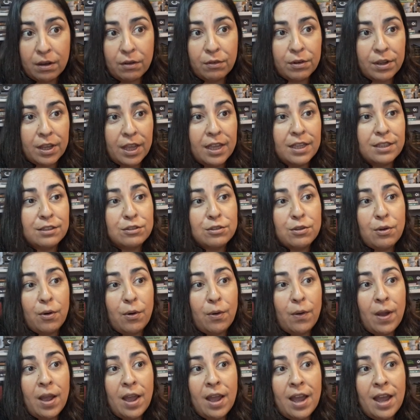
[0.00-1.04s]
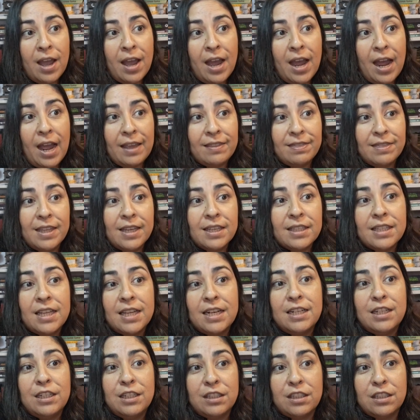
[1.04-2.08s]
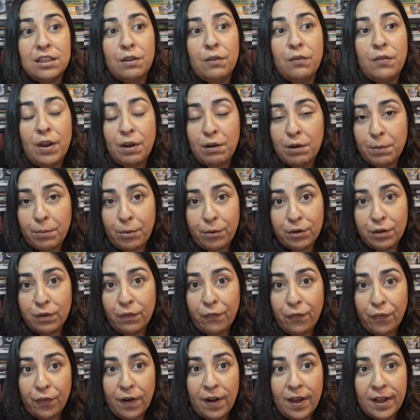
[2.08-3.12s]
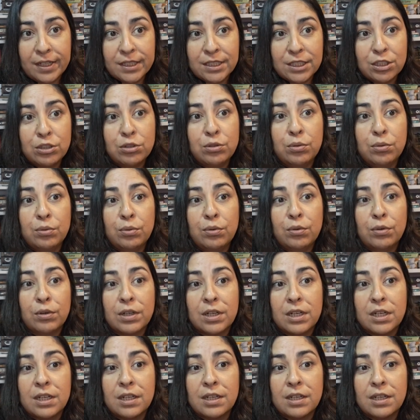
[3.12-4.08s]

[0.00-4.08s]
Okay, so I think that it's very important for us to